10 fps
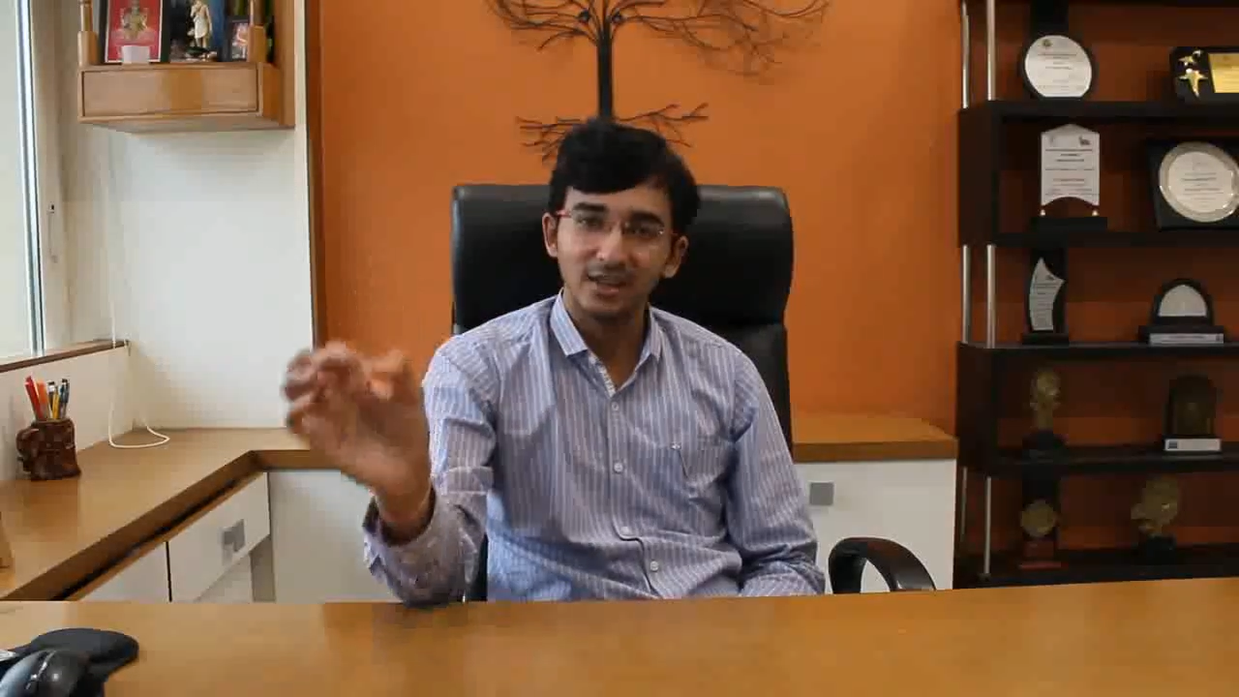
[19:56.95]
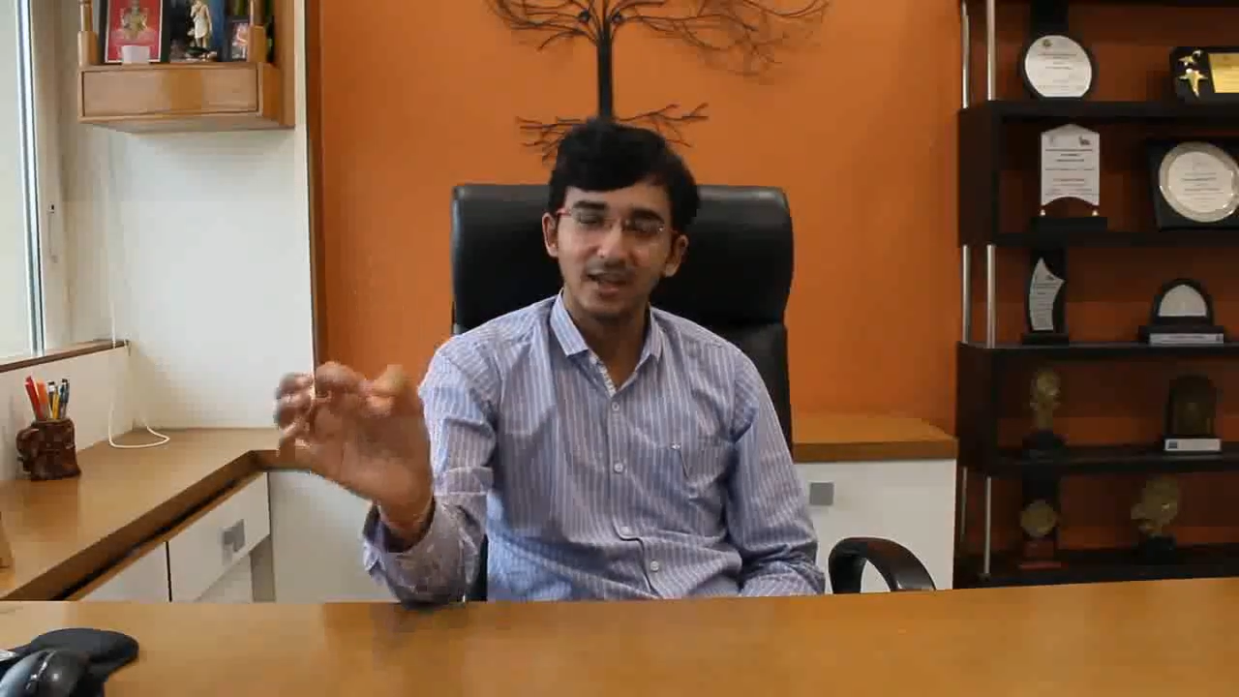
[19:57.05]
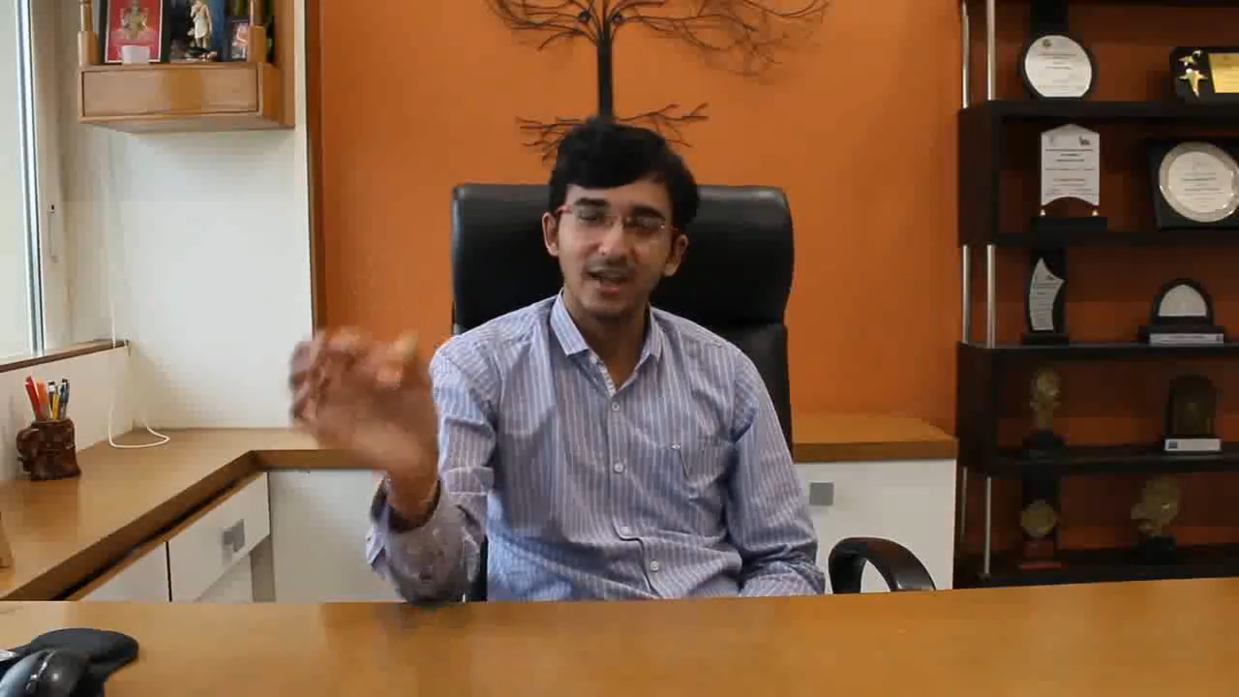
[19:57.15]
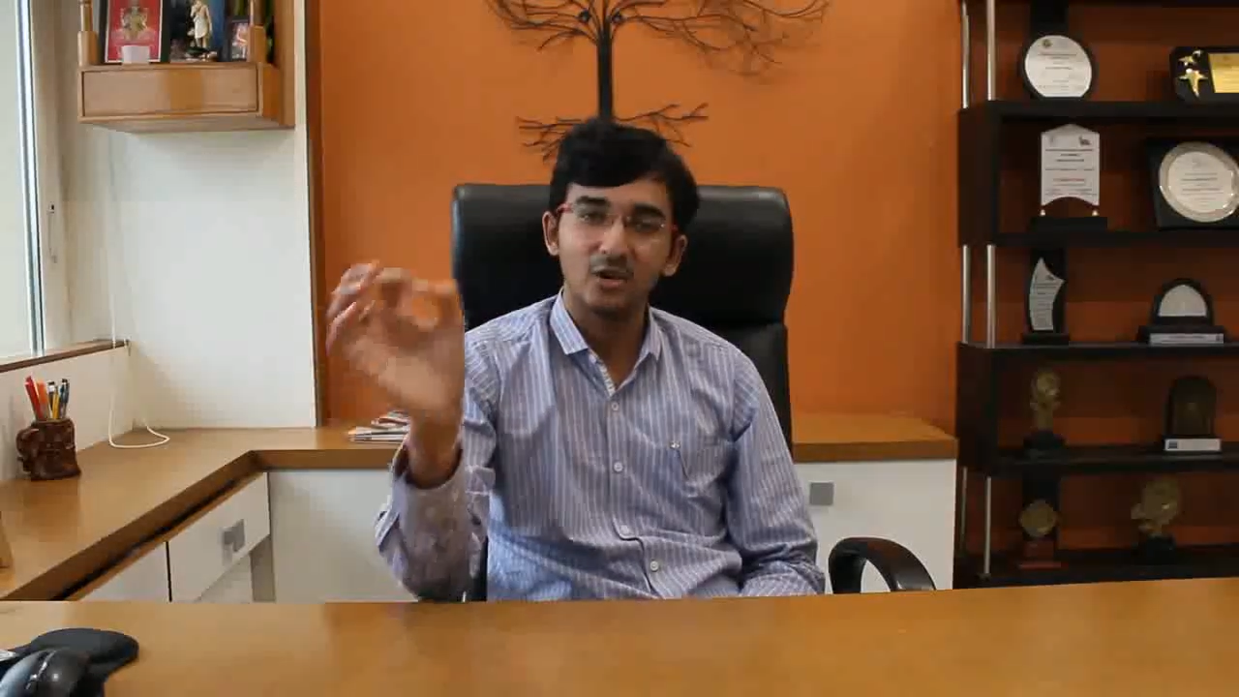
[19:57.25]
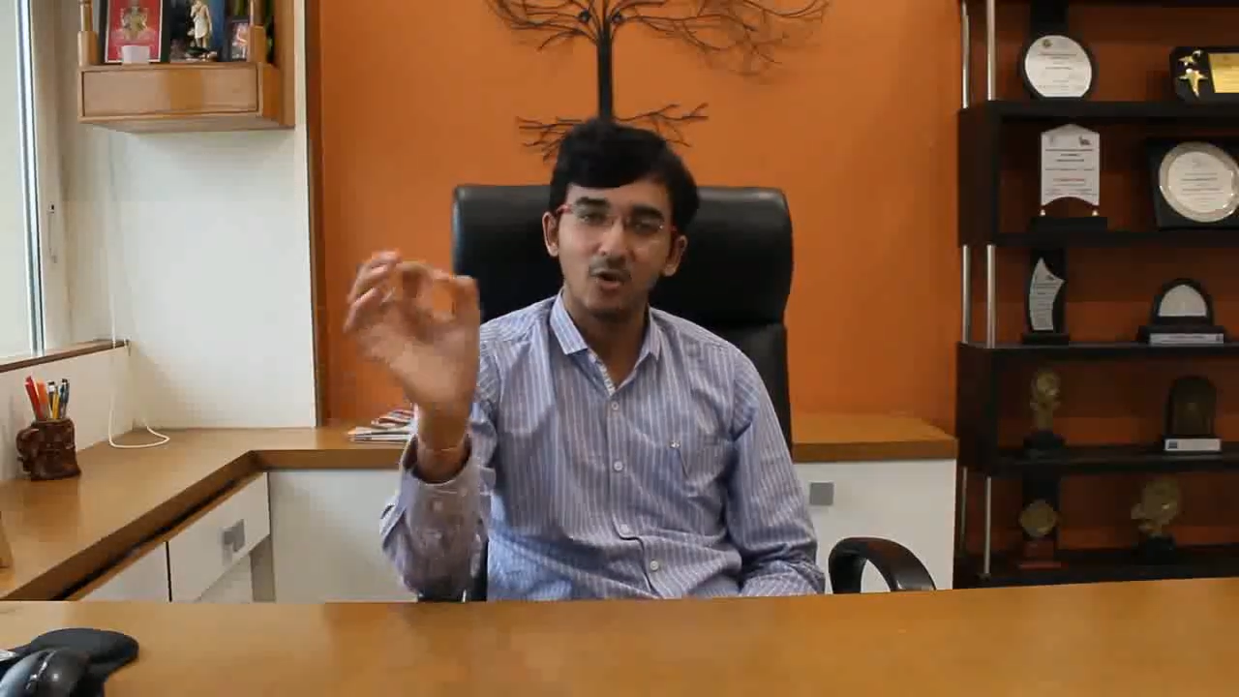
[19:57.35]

credit